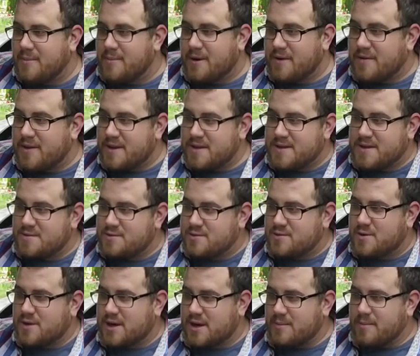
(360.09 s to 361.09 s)
but everything seems to
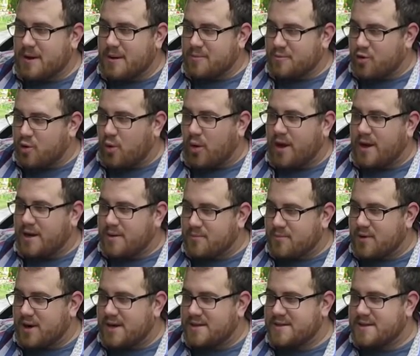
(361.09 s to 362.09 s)
work. I'm, I'm quite
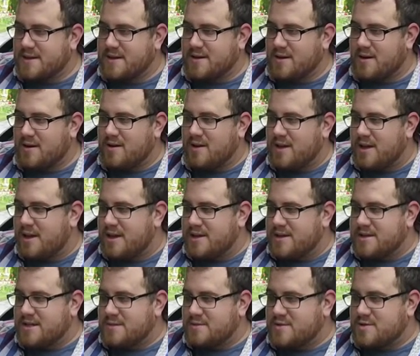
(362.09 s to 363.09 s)
impressed that it all
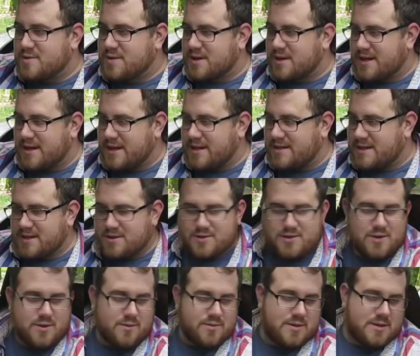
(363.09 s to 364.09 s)
seems to work. like I said, there's
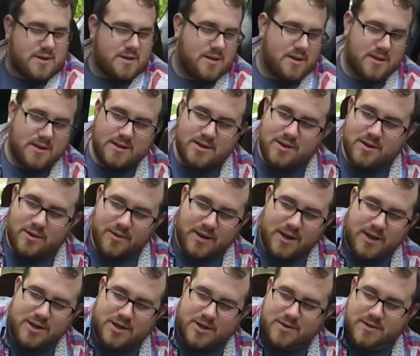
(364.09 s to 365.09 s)
no, there's no
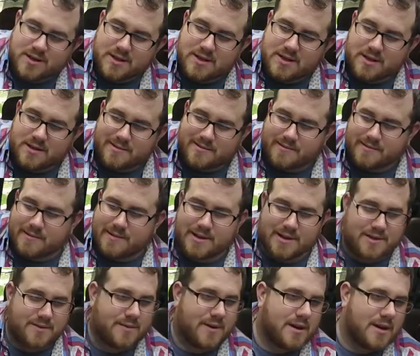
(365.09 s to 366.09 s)
issues considering really
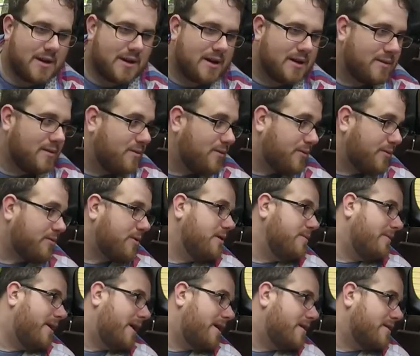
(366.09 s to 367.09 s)
it's running on three
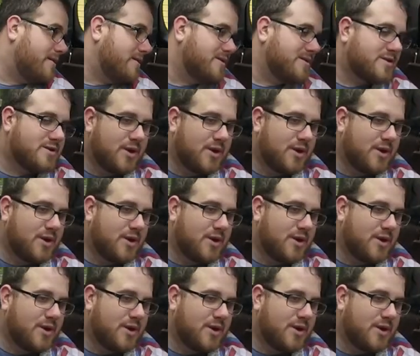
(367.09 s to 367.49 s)
monitors